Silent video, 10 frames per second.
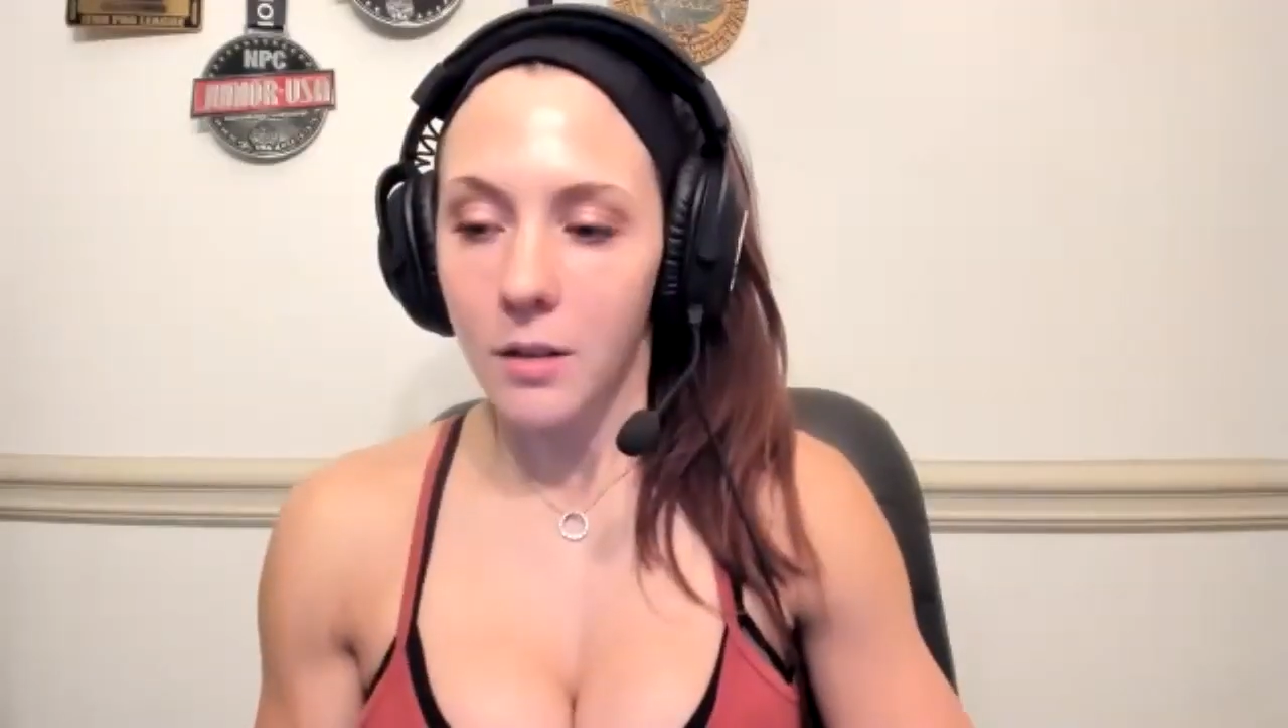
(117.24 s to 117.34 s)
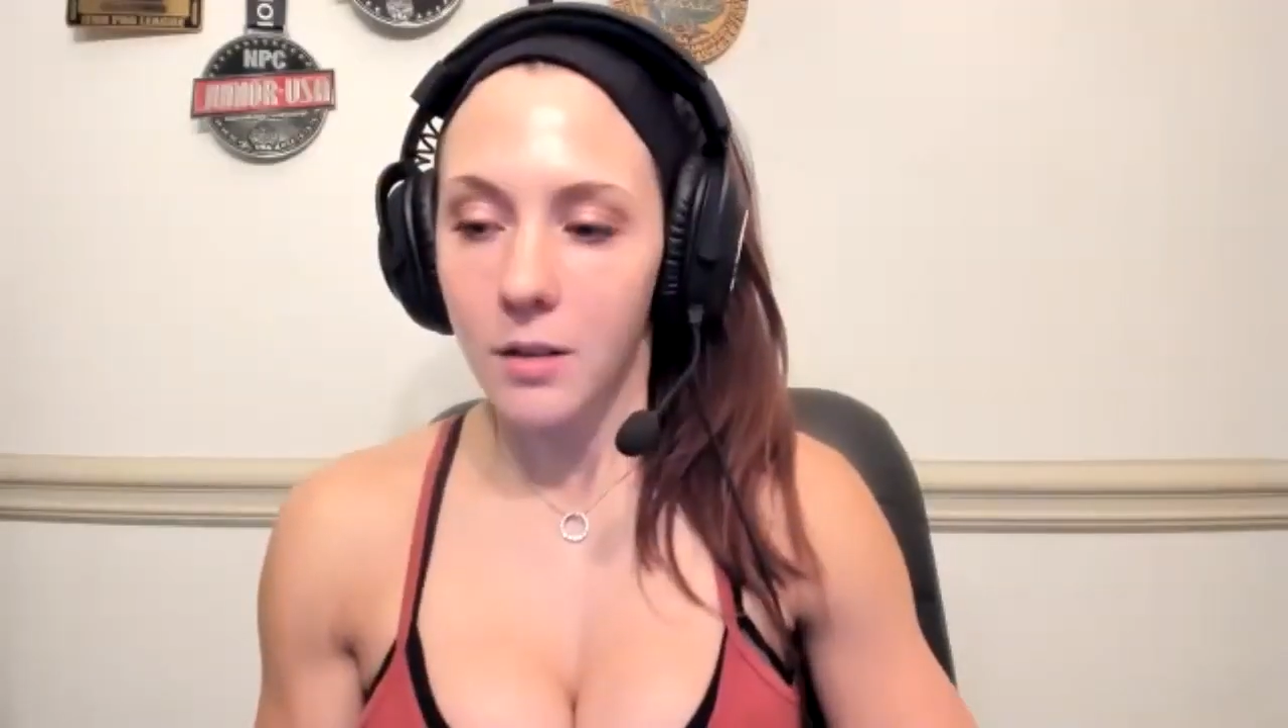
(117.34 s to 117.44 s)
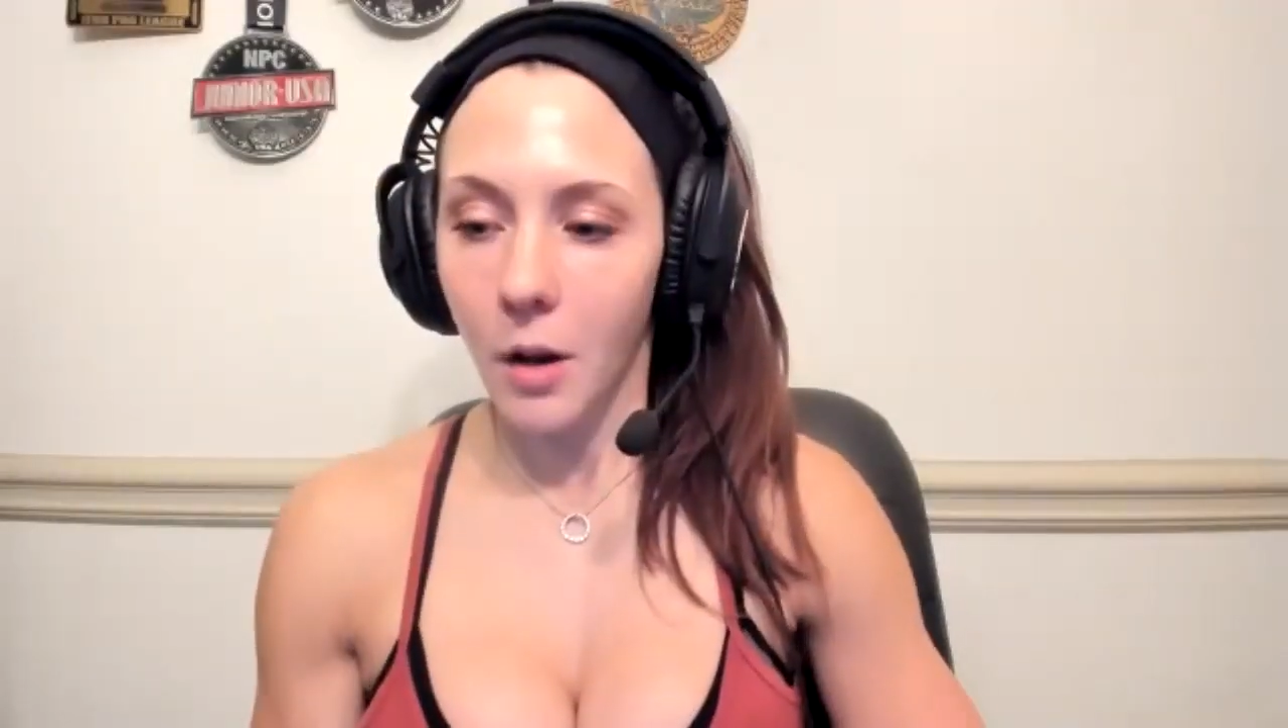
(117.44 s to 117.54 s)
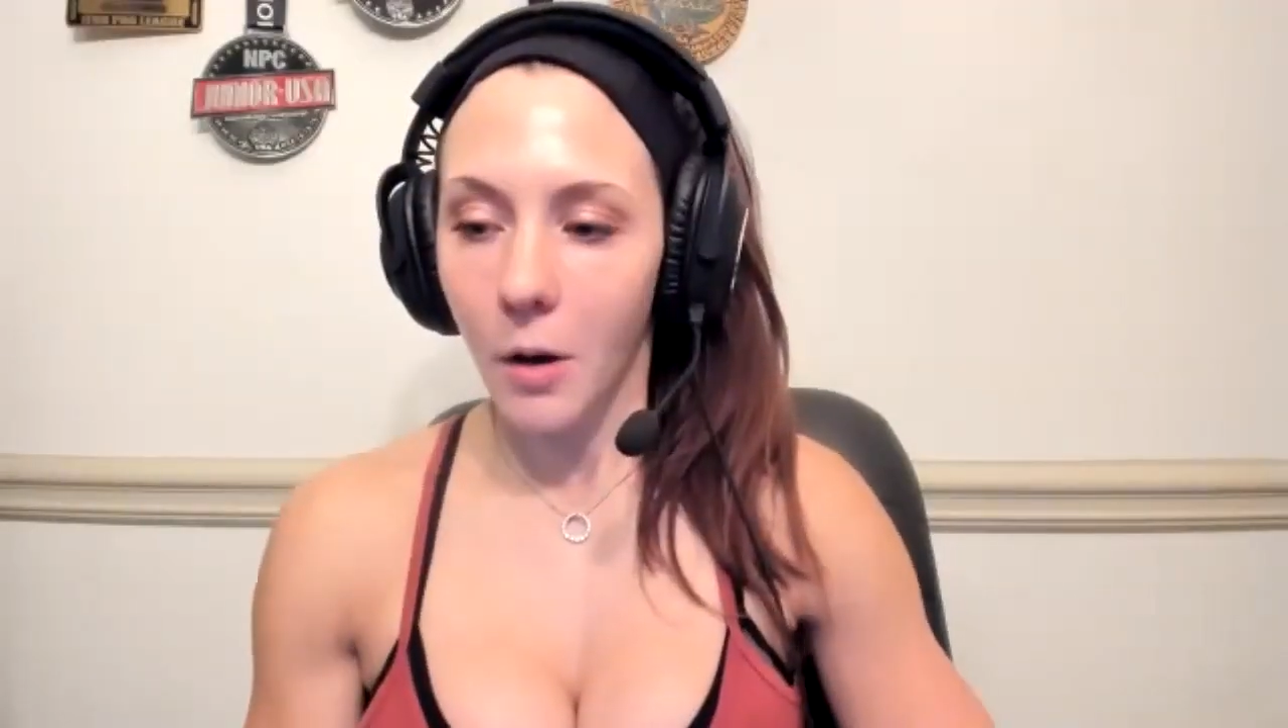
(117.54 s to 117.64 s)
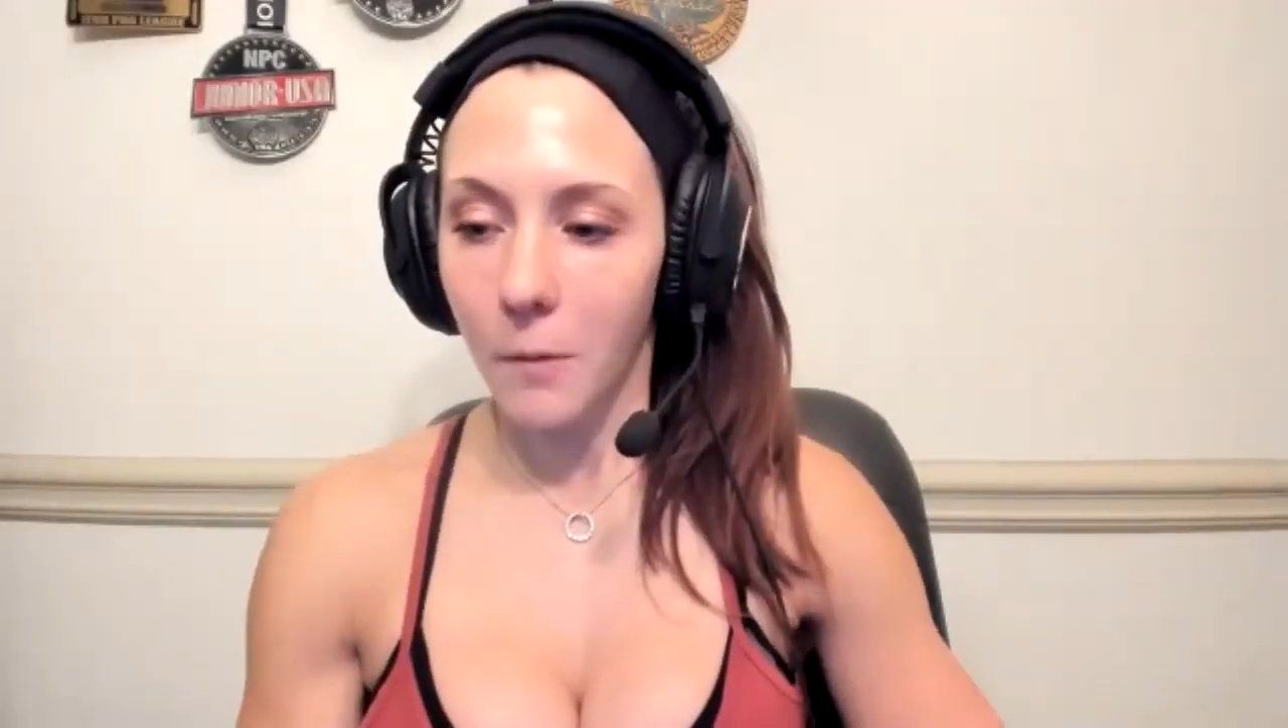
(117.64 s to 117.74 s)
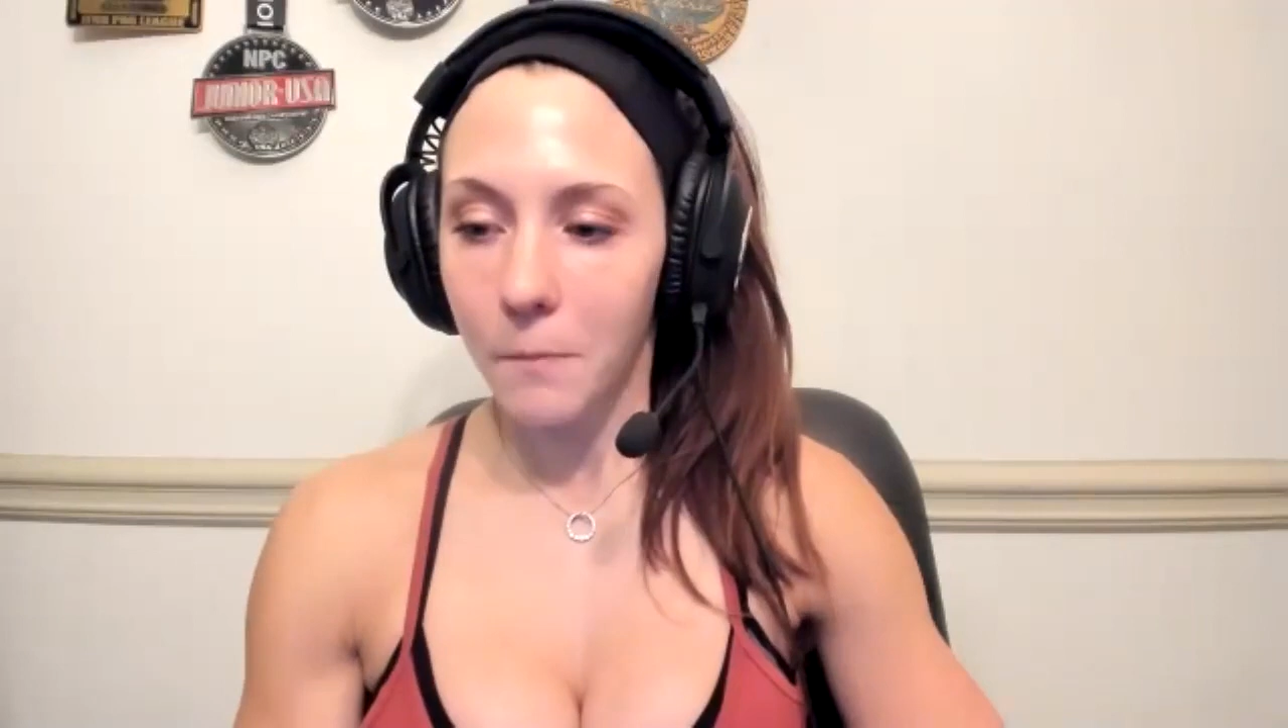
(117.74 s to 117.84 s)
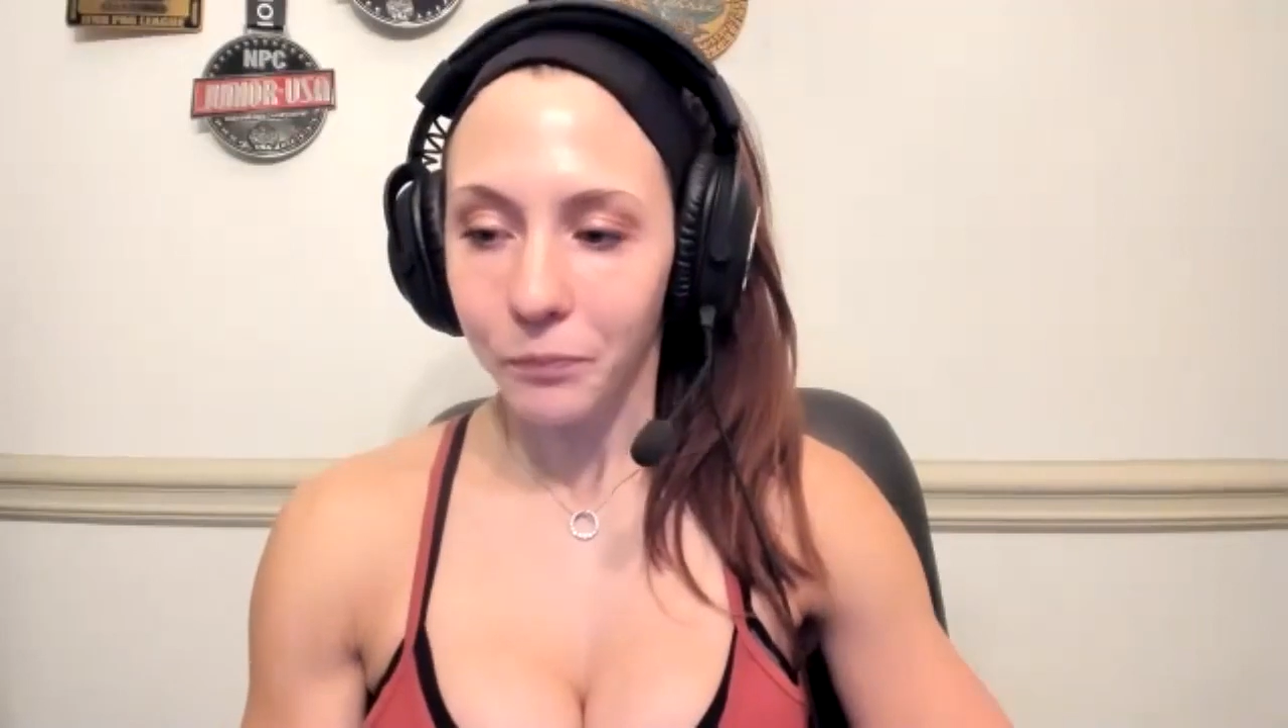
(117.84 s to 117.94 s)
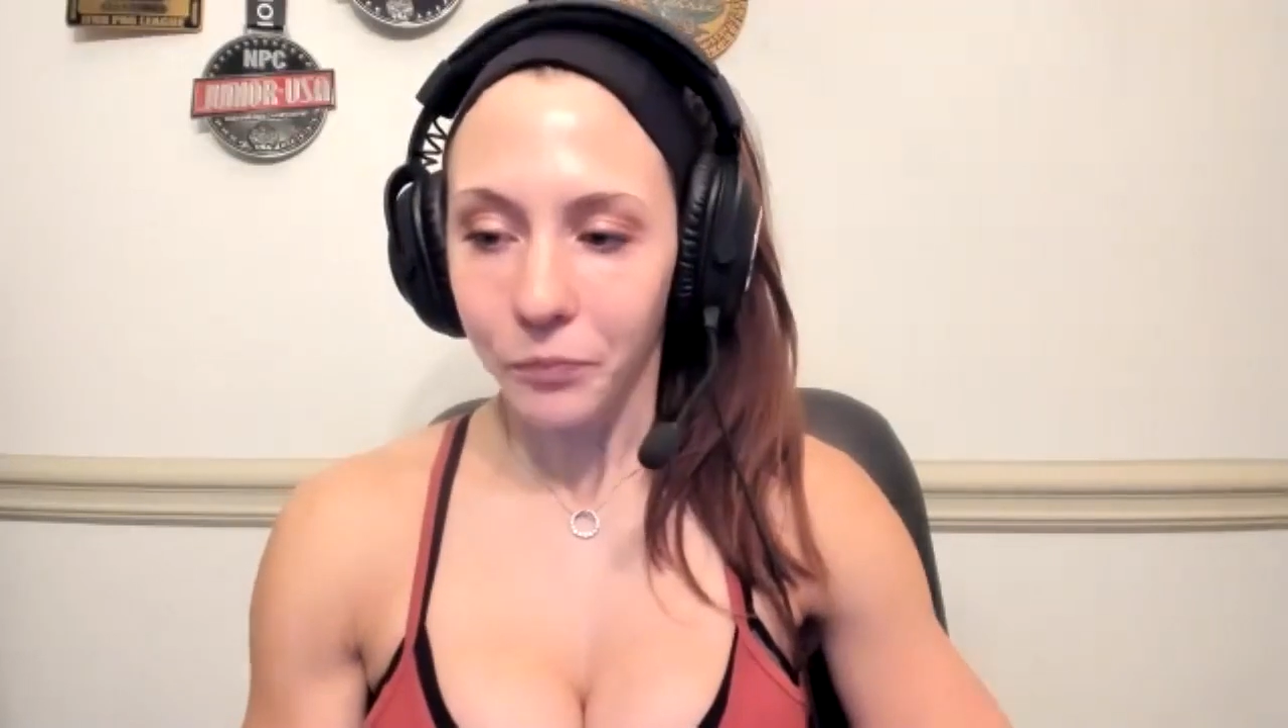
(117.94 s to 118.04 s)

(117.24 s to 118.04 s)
So